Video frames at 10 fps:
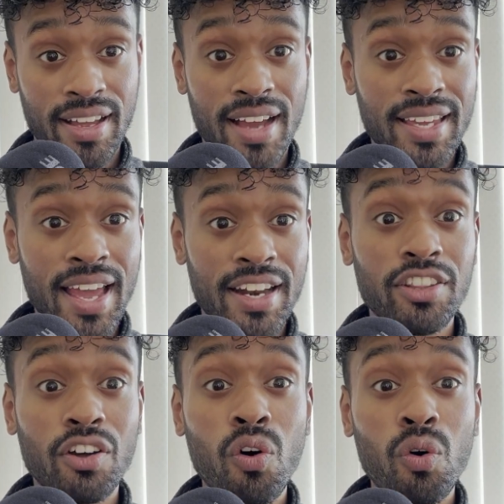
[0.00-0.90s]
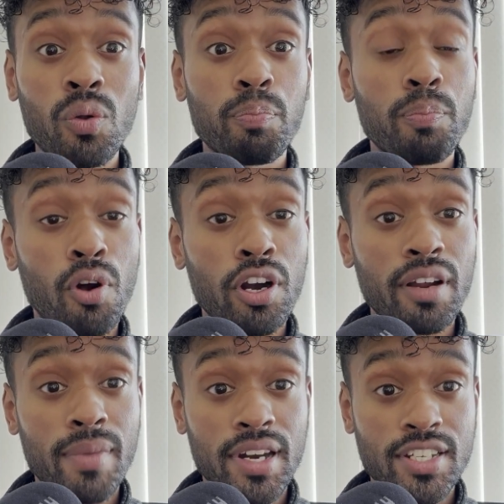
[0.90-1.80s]
Again, the whole part
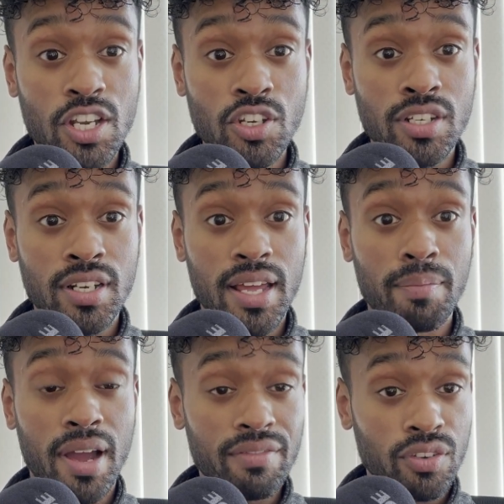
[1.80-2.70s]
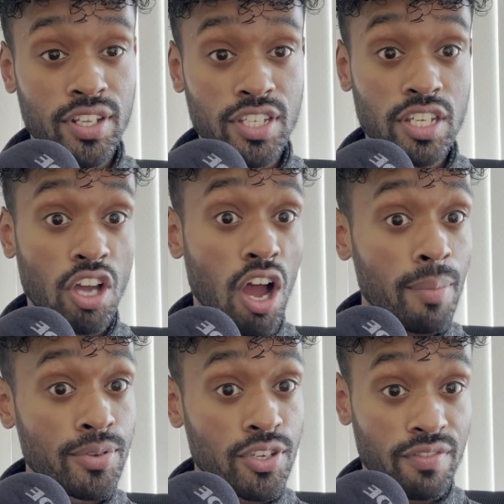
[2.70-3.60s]
of meditation and mindfulness is
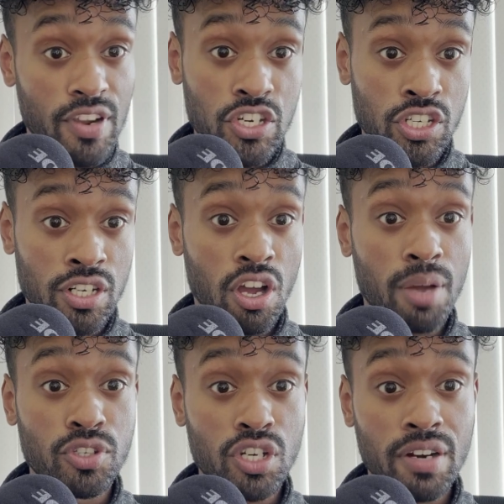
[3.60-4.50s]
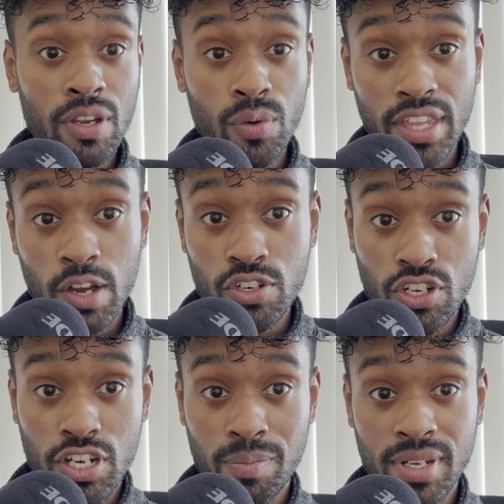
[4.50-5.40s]
observation, observing without
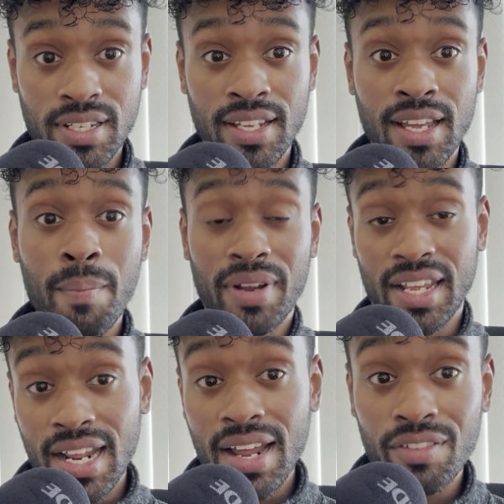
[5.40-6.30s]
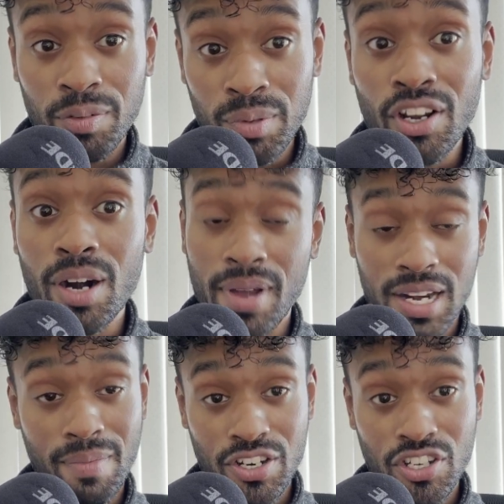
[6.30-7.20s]
judgment. But inevitably, our
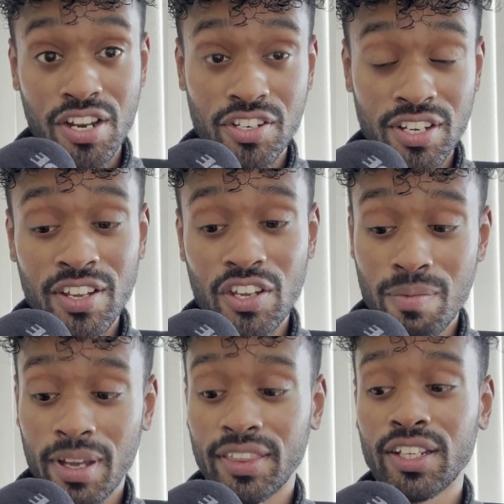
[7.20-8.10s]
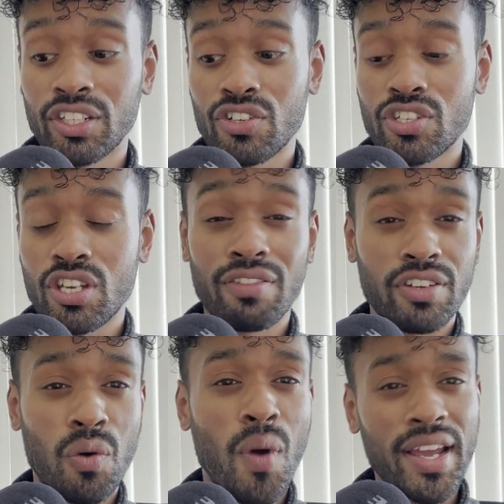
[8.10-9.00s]
mind might judge. And you might think to yourself,
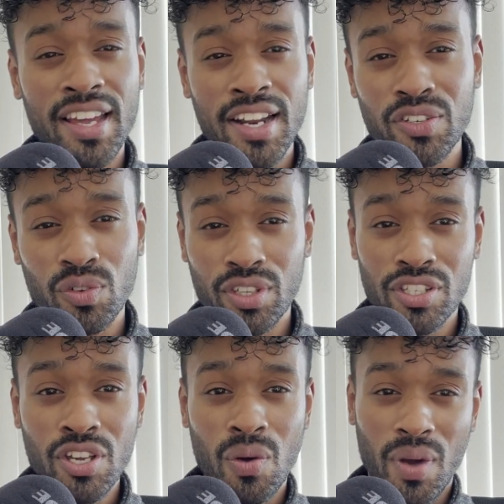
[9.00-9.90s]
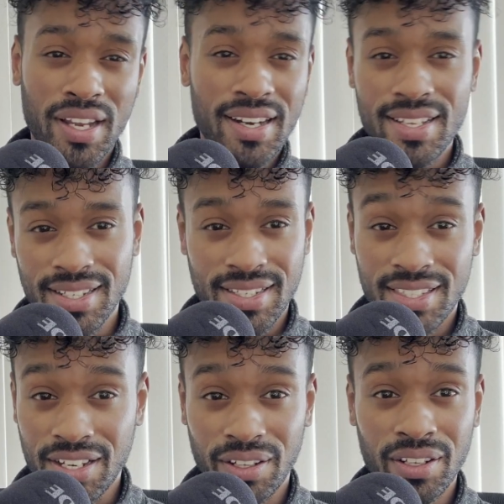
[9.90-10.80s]
why can't I do this? Why can't I sit
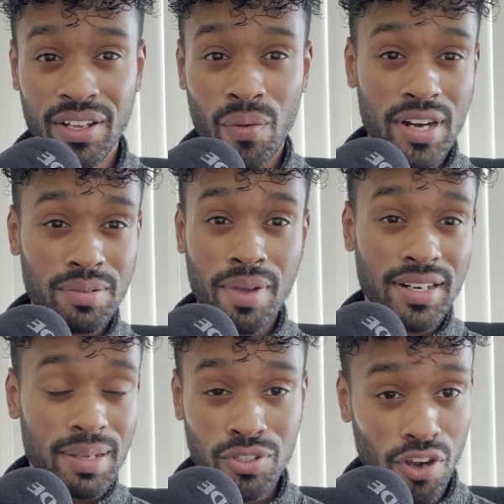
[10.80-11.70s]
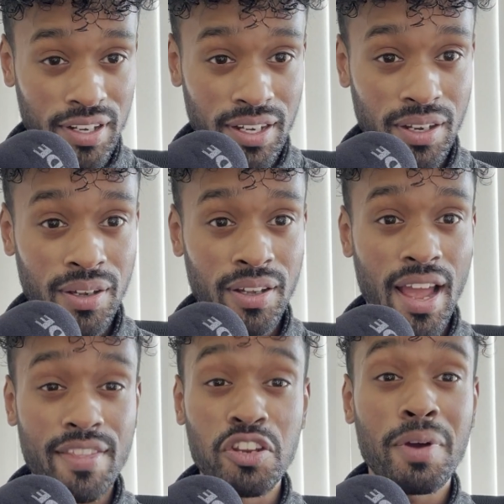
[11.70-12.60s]
still? Why does my mind keep talking?
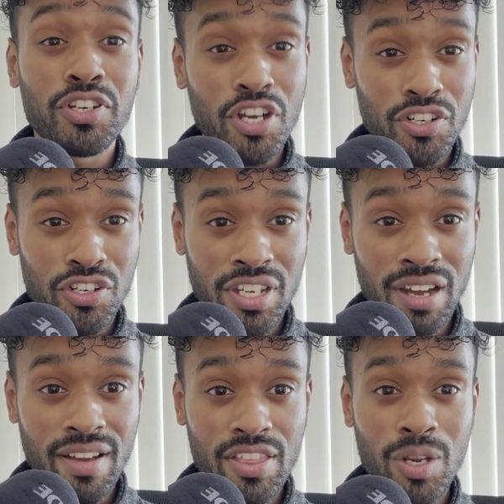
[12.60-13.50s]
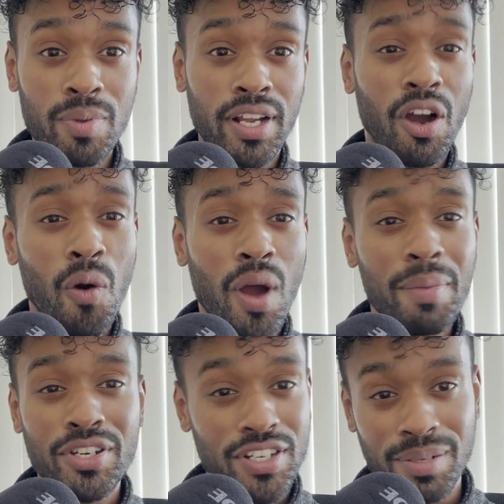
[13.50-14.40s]
And then you might judge yourself. And then you'd be like, oh, why
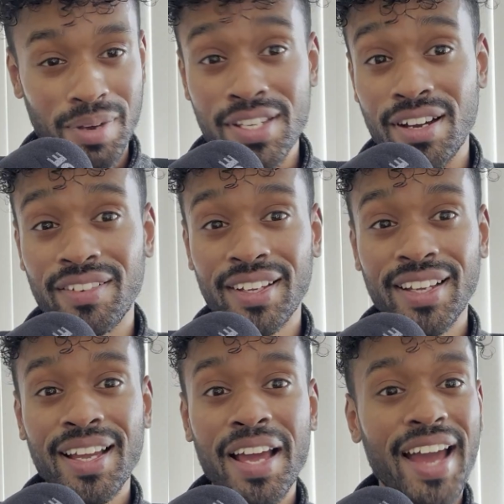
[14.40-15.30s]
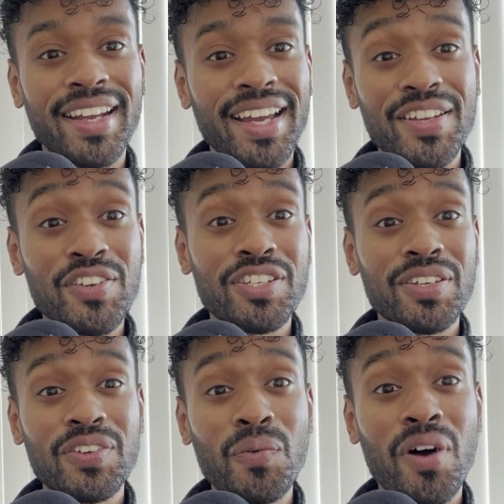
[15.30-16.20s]
am I judging myself? And again,
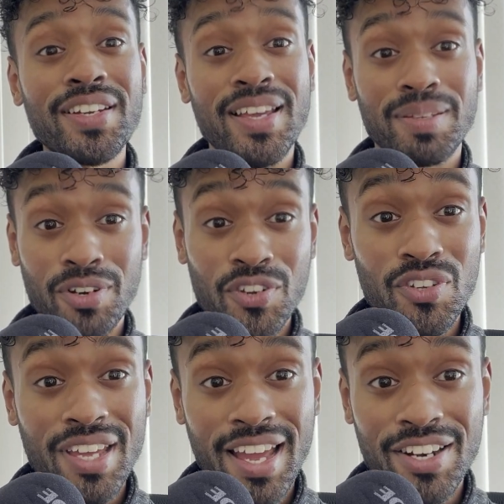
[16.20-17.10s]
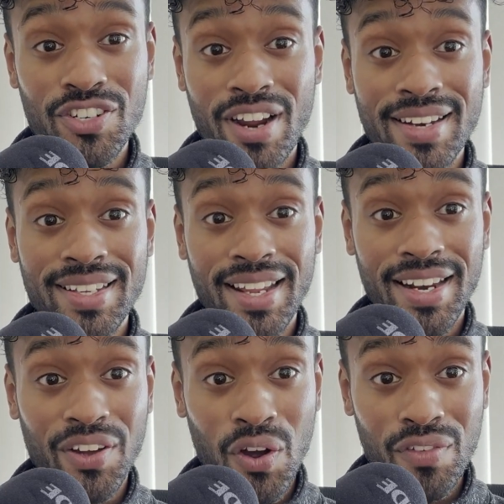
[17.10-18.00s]
you want to, as much as you can, try to
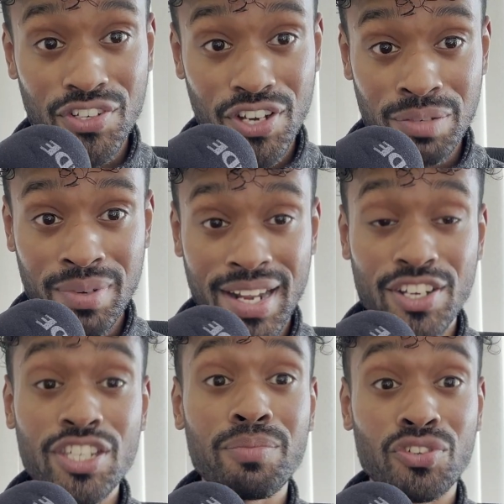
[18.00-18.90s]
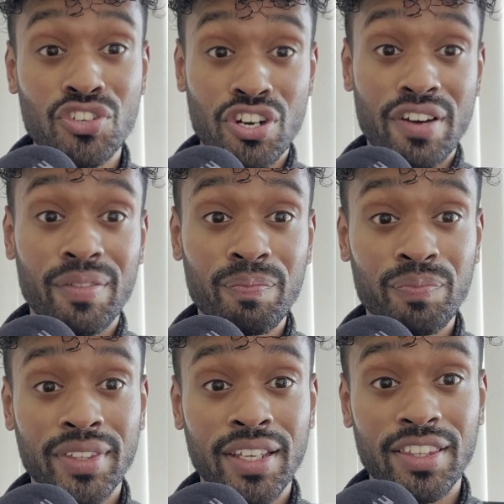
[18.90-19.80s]
let go of the judgment and just observe.
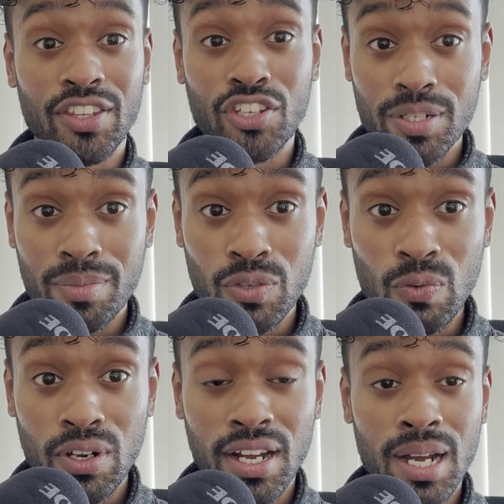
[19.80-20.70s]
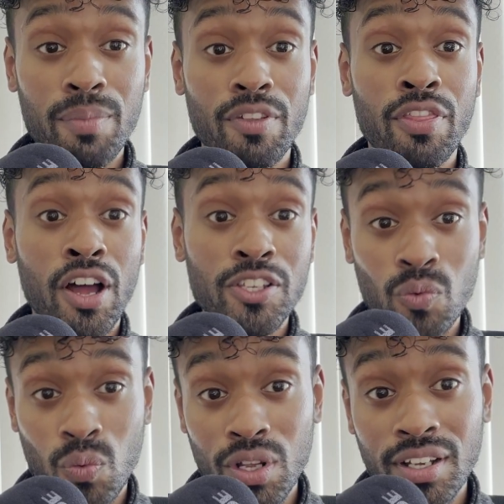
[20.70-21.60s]
The judgments will come. The thoughts
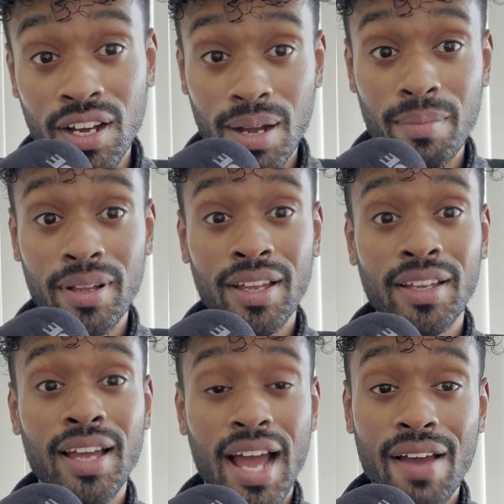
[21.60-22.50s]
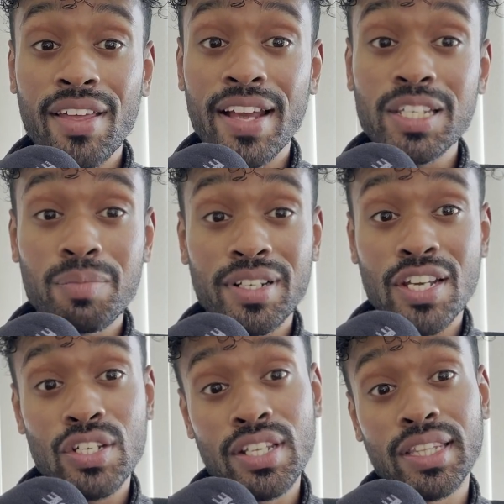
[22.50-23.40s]
will come. Have that
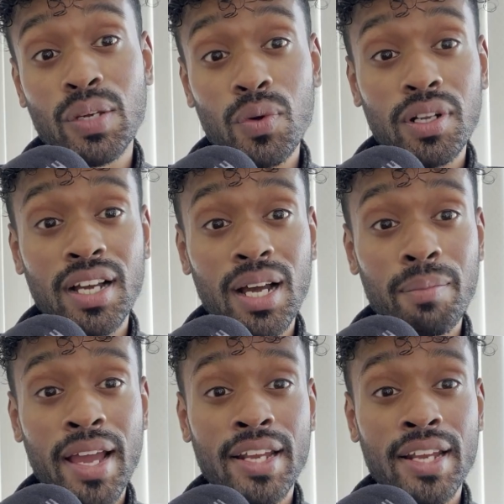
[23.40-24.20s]
expectation that they will come.